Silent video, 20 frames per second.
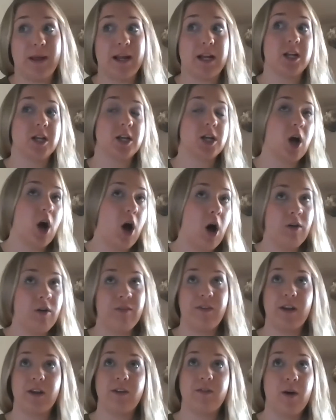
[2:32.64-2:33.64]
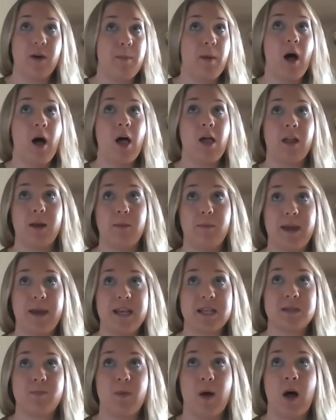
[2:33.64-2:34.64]
into golf and football and
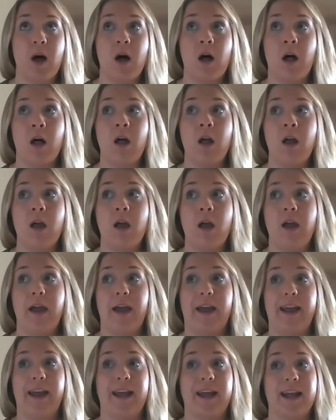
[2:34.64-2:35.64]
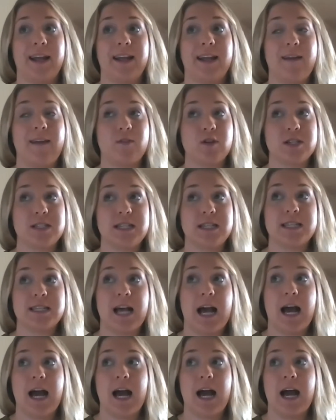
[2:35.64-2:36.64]
baseball. And ever since
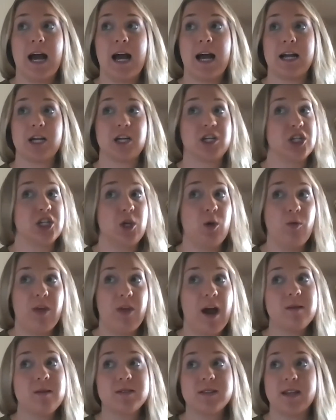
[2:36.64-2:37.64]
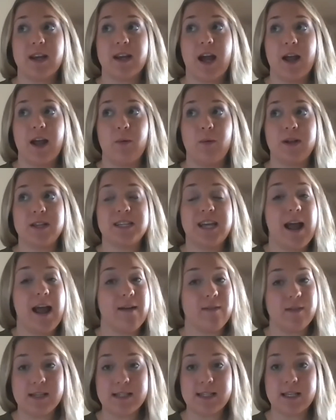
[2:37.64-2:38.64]
2000, I went to
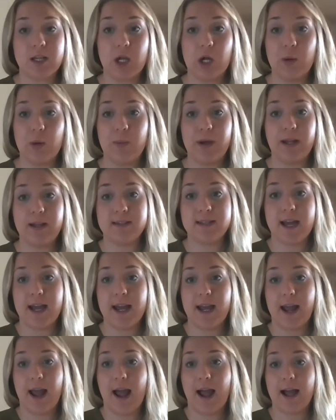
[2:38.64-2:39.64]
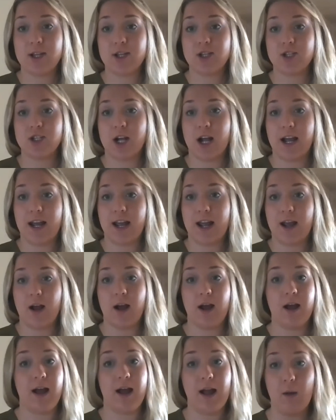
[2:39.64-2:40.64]
every single opening day at
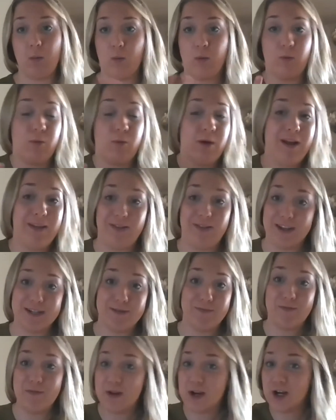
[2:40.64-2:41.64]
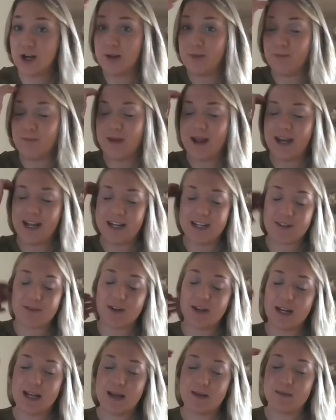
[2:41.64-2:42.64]
the very many
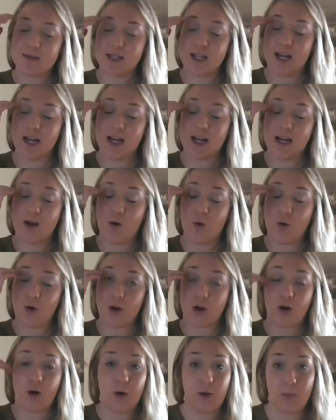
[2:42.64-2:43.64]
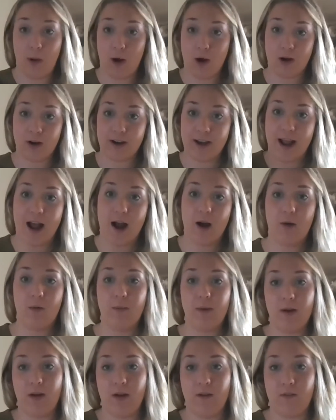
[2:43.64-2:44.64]
different names, Oracle Park now,
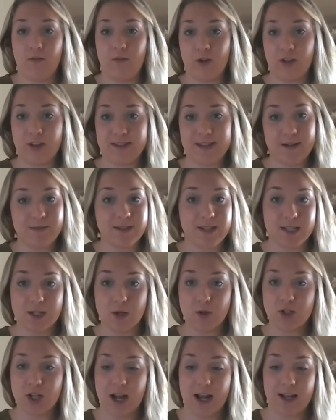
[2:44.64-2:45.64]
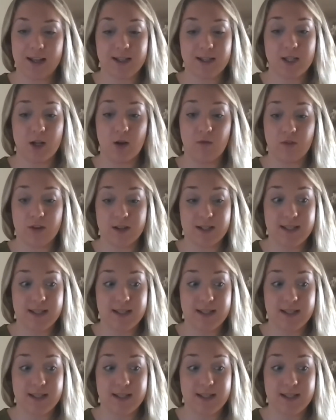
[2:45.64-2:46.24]
but for the San Francisco Giants. So for